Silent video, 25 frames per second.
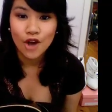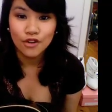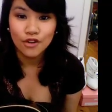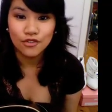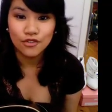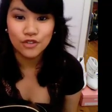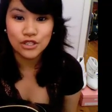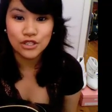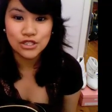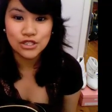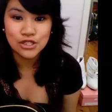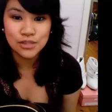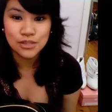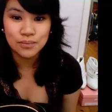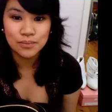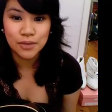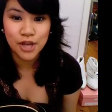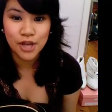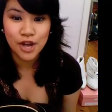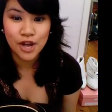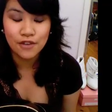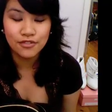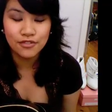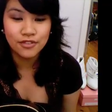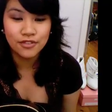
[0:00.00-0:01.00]
For some
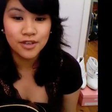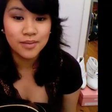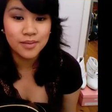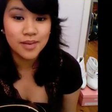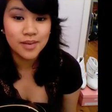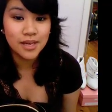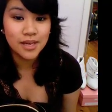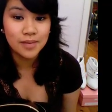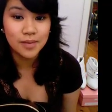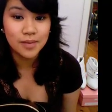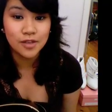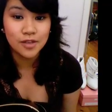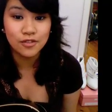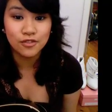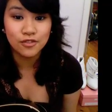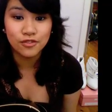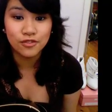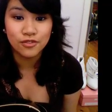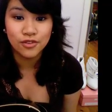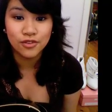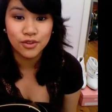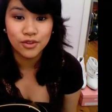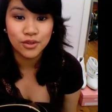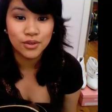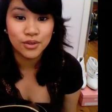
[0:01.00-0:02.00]
coffee, maybe
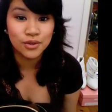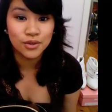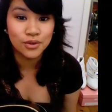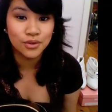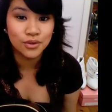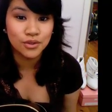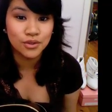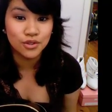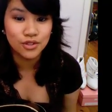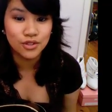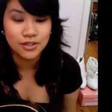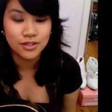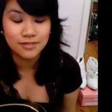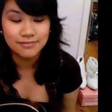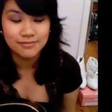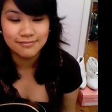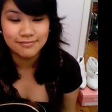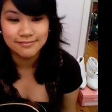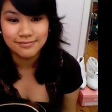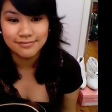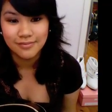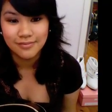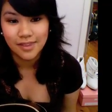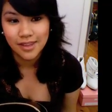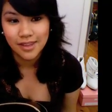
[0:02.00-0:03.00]
food.
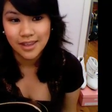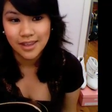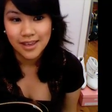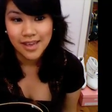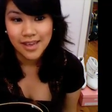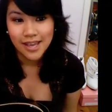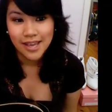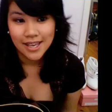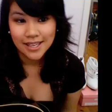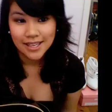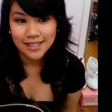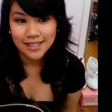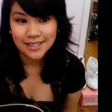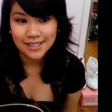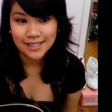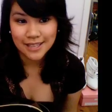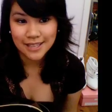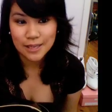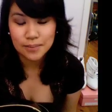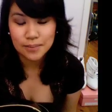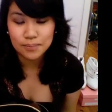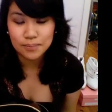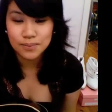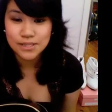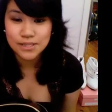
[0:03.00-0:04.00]

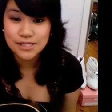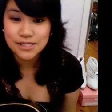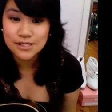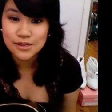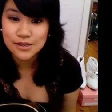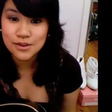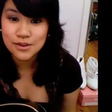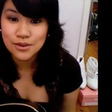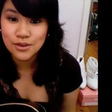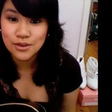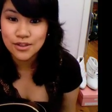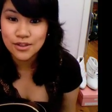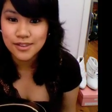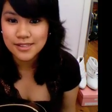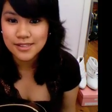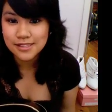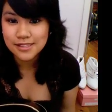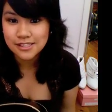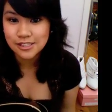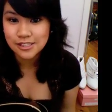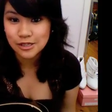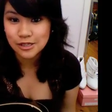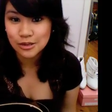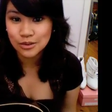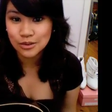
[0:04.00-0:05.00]
Can it be sooner than
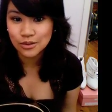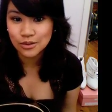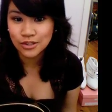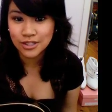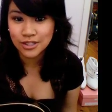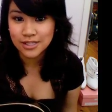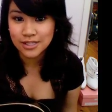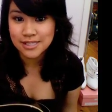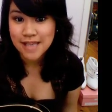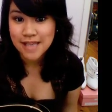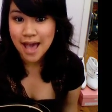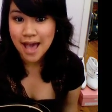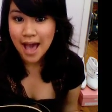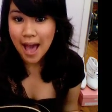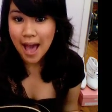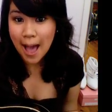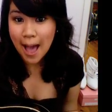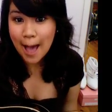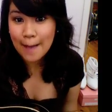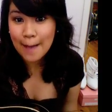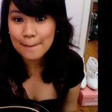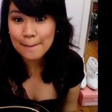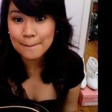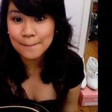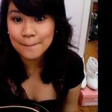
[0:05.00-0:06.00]
soon? Cause
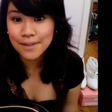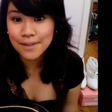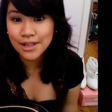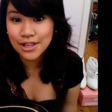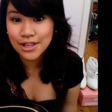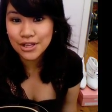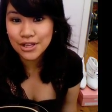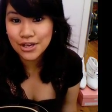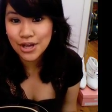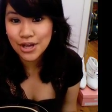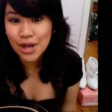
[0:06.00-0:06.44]
I'm a little